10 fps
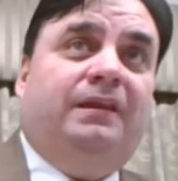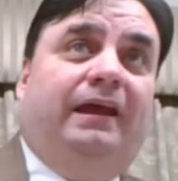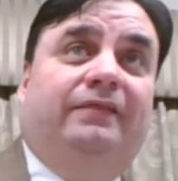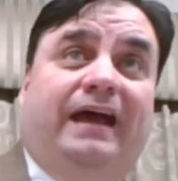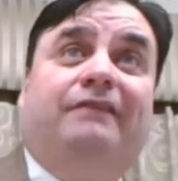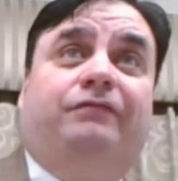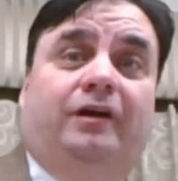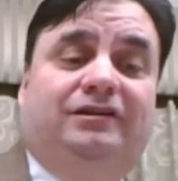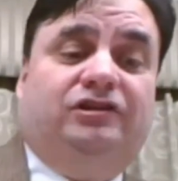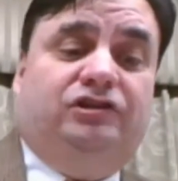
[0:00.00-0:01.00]
And that
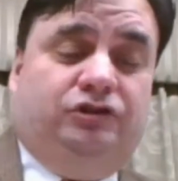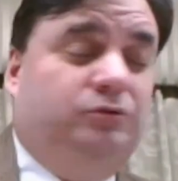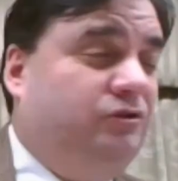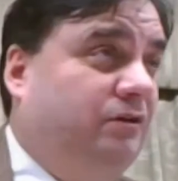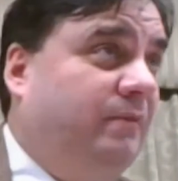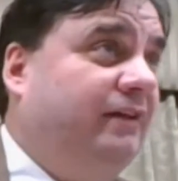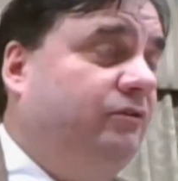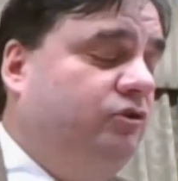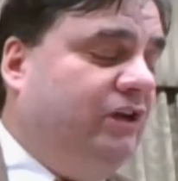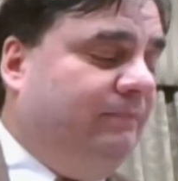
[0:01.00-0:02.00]
phrase is used in
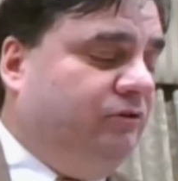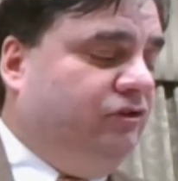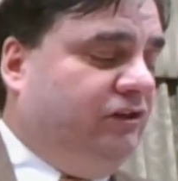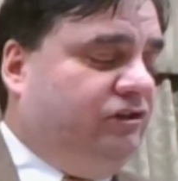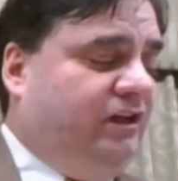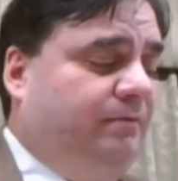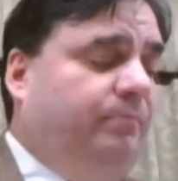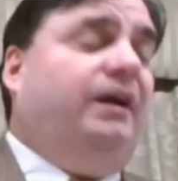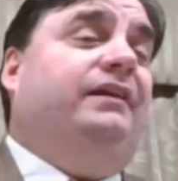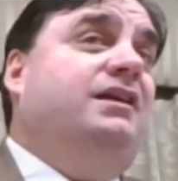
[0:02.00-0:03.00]
Matthew chapter 16.
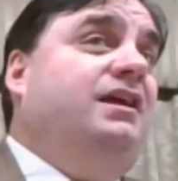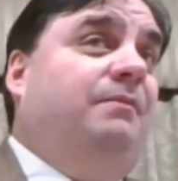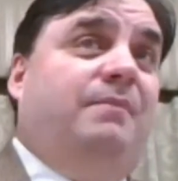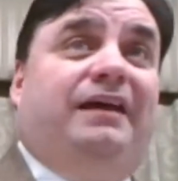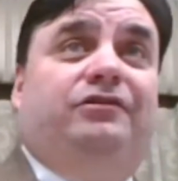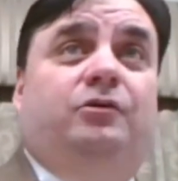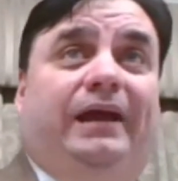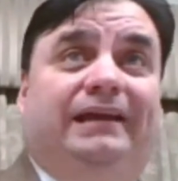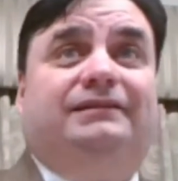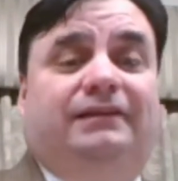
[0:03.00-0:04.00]
But Matthew
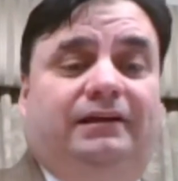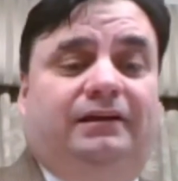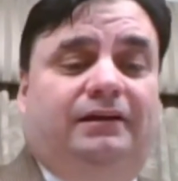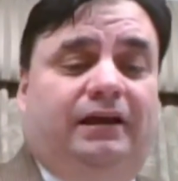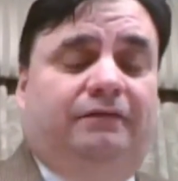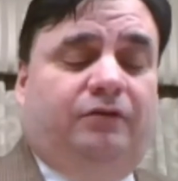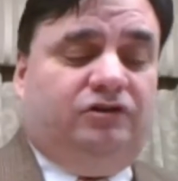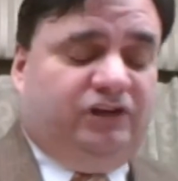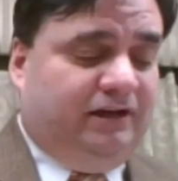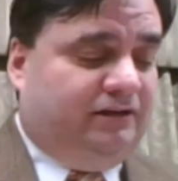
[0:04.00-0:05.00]
18 and
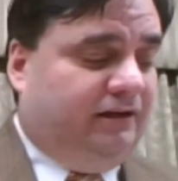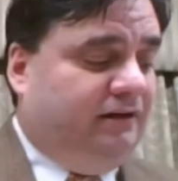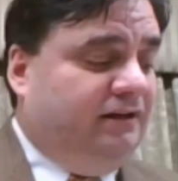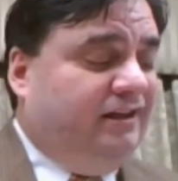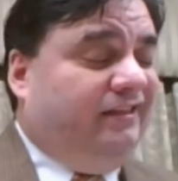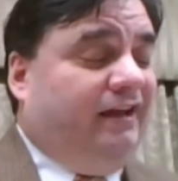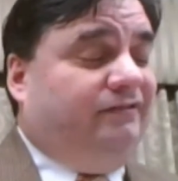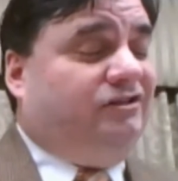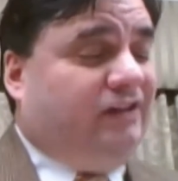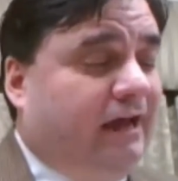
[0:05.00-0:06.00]
verse 18,
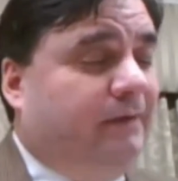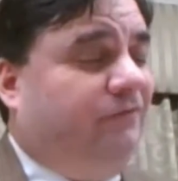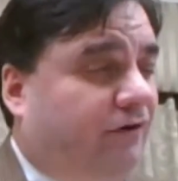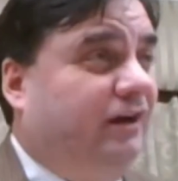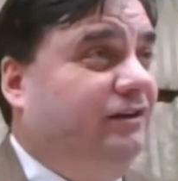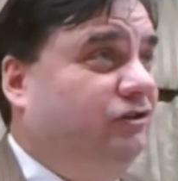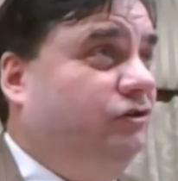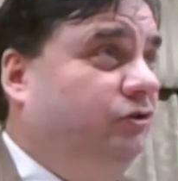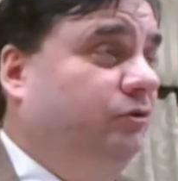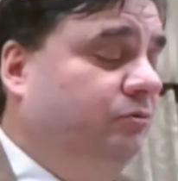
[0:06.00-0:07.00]
that same phrase
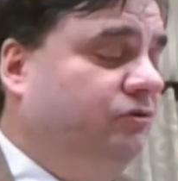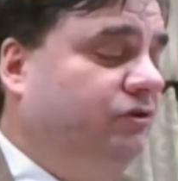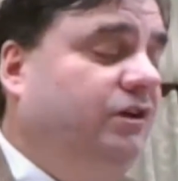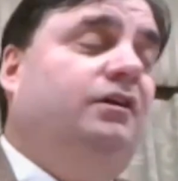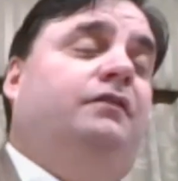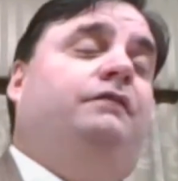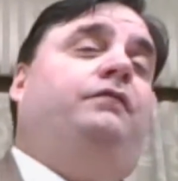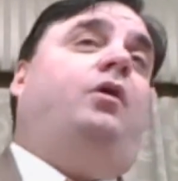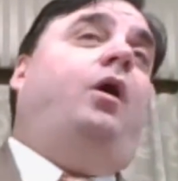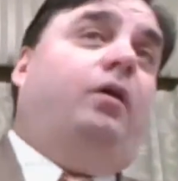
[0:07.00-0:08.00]
is used
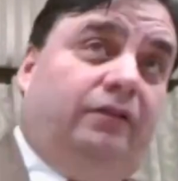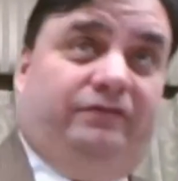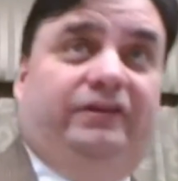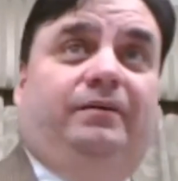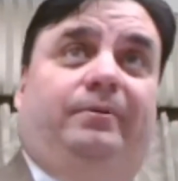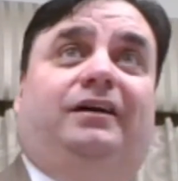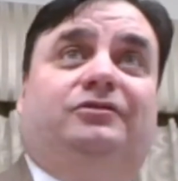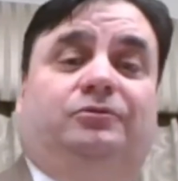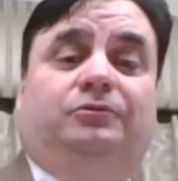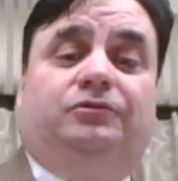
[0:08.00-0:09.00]
for all of the
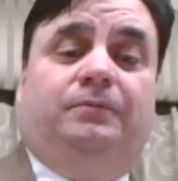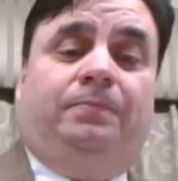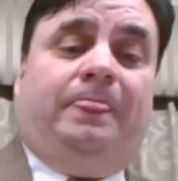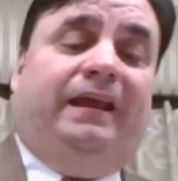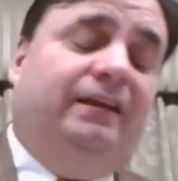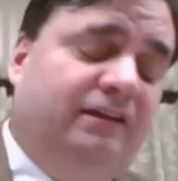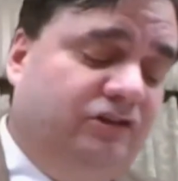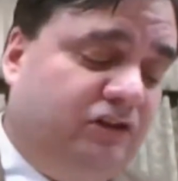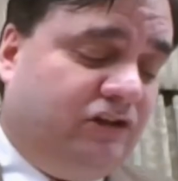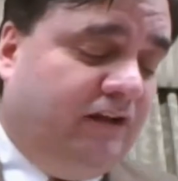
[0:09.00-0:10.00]
apostles. He didn't
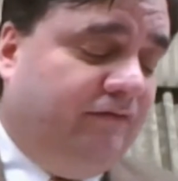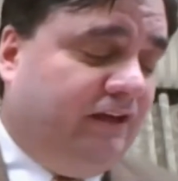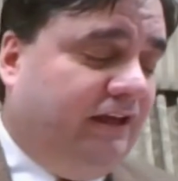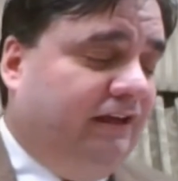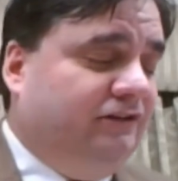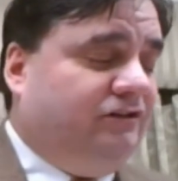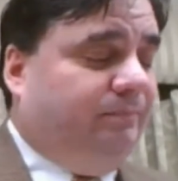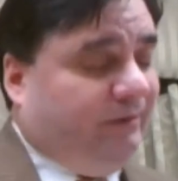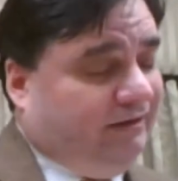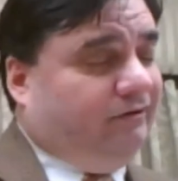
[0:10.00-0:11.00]
just give the keys to
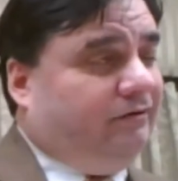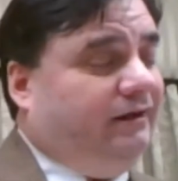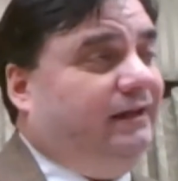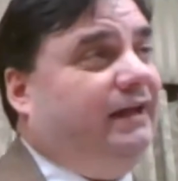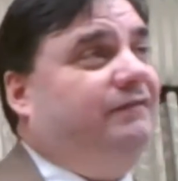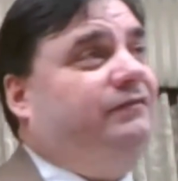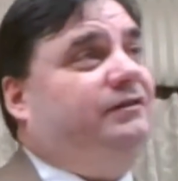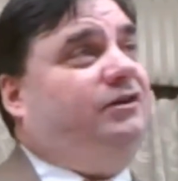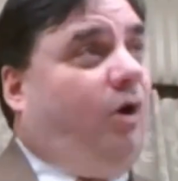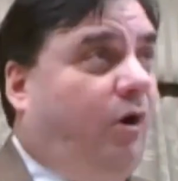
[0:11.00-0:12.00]
Peter, he gave
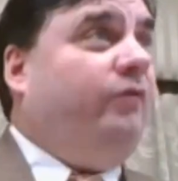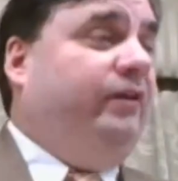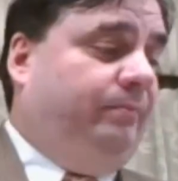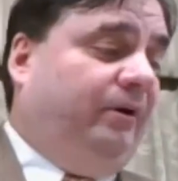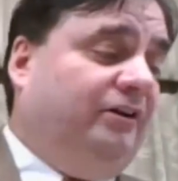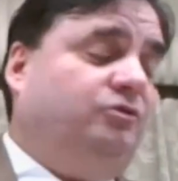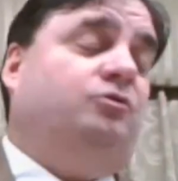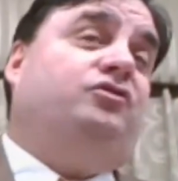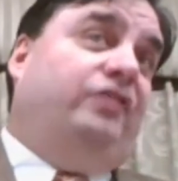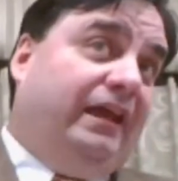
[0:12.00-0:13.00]
it to all the
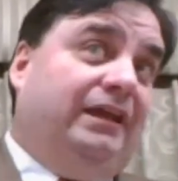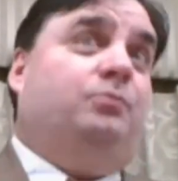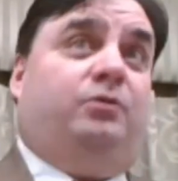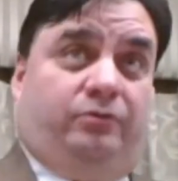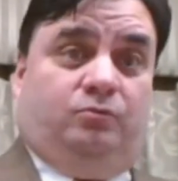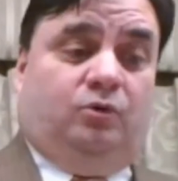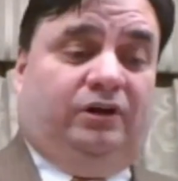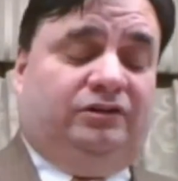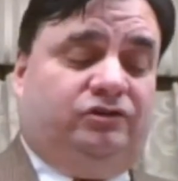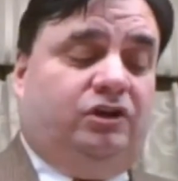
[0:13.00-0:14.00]
apostles. They were the
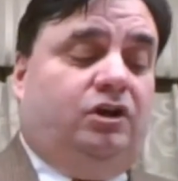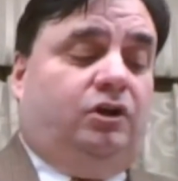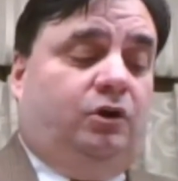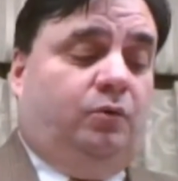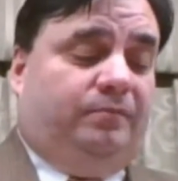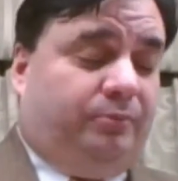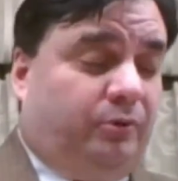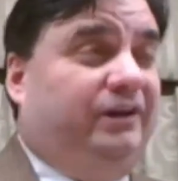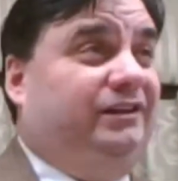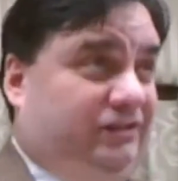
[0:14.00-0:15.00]
ones who would
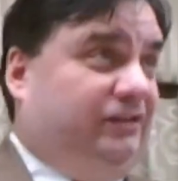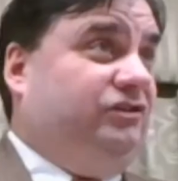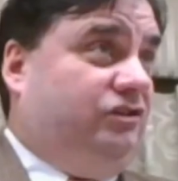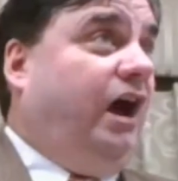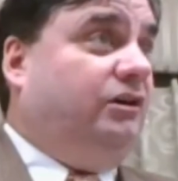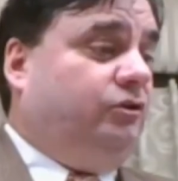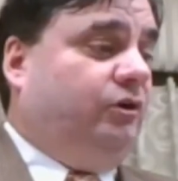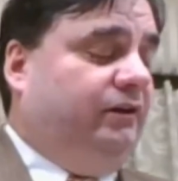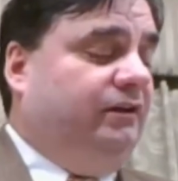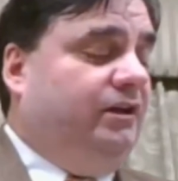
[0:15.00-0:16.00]
preach his
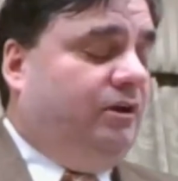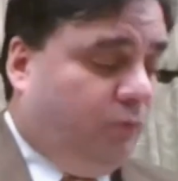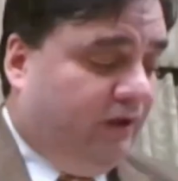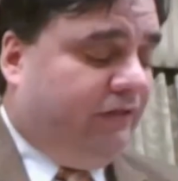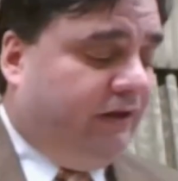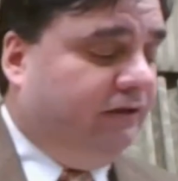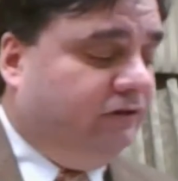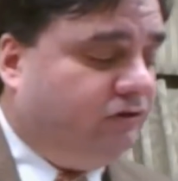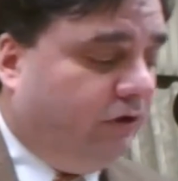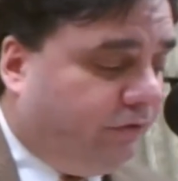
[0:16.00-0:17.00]
doctrine with
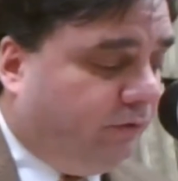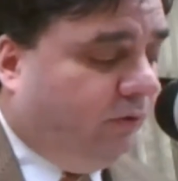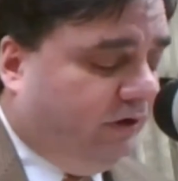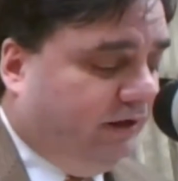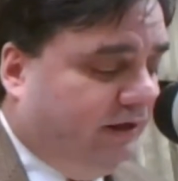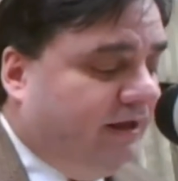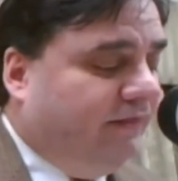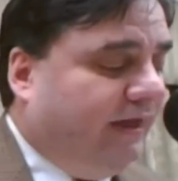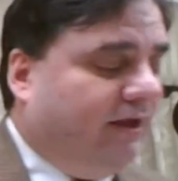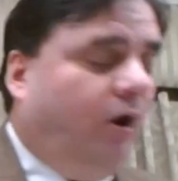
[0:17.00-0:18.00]
his authority.
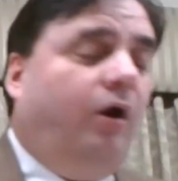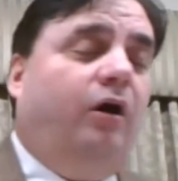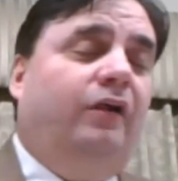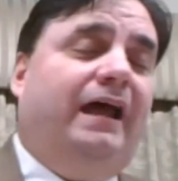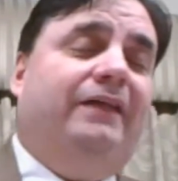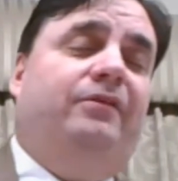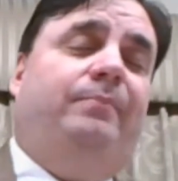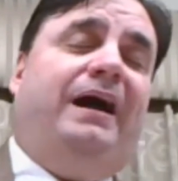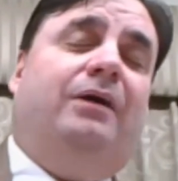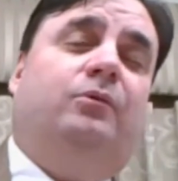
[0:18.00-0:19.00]
They all had the
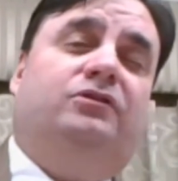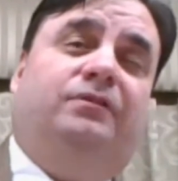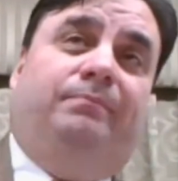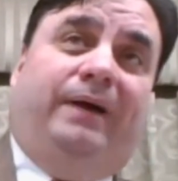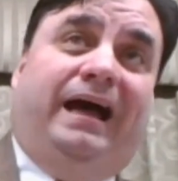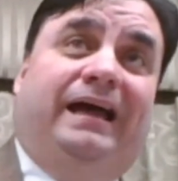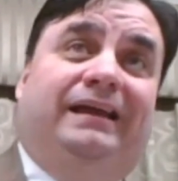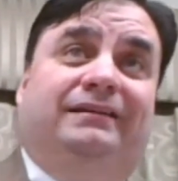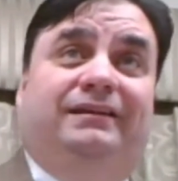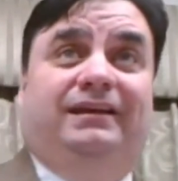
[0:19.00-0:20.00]
power to
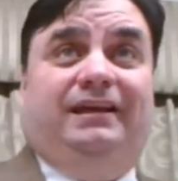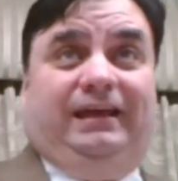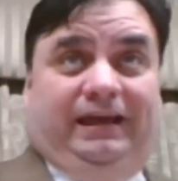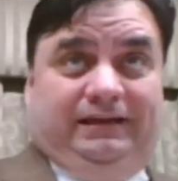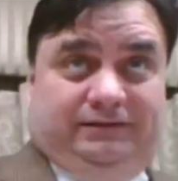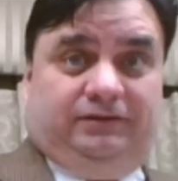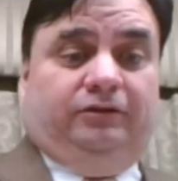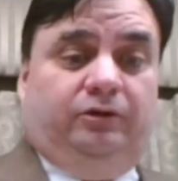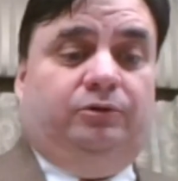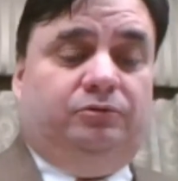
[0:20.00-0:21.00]
bind and to
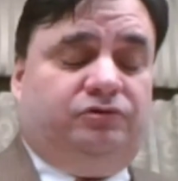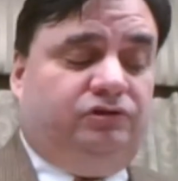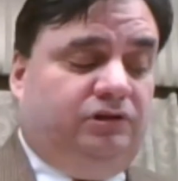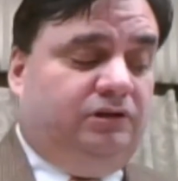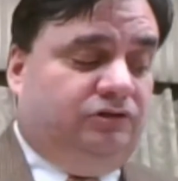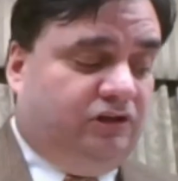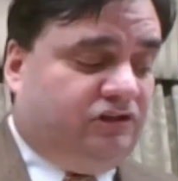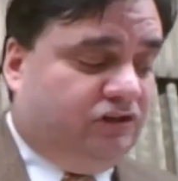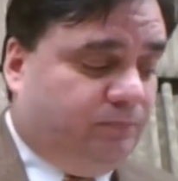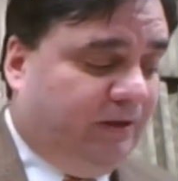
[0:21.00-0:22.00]
loose,
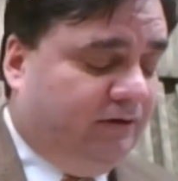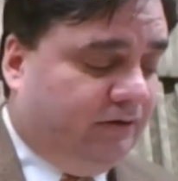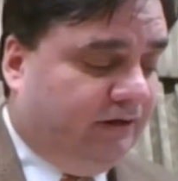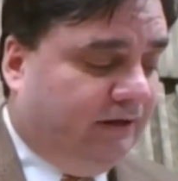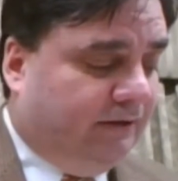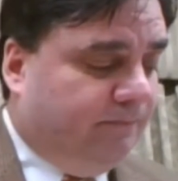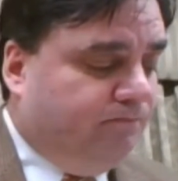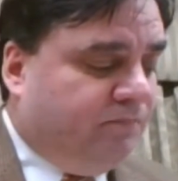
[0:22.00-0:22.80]
just as Peter did.